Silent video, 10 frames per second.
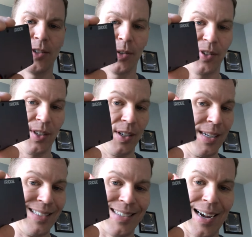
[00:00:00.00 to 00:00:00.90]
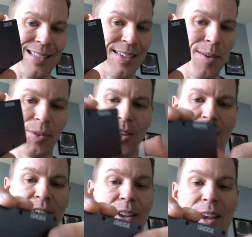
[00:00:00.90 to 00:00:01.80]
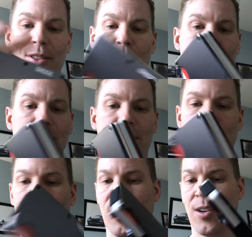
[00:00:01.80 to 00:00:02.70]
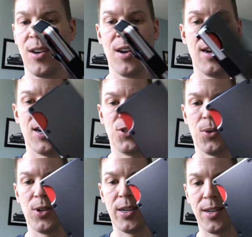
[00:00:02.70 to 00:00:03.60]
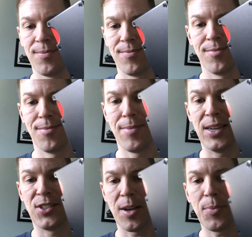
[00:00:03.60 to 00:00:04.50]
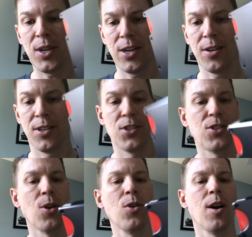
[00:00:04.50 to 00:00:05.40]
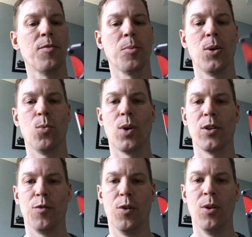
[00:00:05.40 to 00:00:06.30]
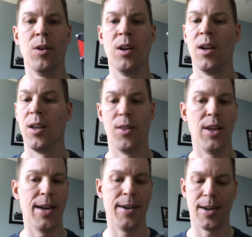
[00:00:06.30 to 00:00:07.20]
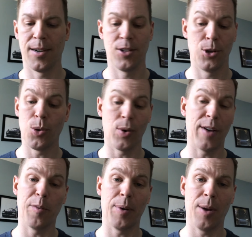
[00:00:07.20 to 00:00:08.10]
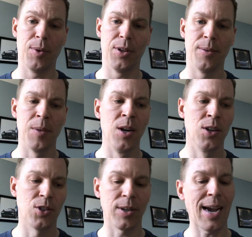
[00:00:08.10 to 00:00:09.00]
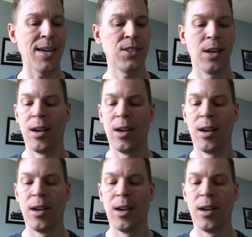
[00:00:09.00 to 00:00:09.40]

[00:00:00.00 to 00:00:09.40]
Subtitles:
so it's the exact same size, and the ridge has really made something here that's so comfortable and wonderful that you won't have a problem with it. So guys,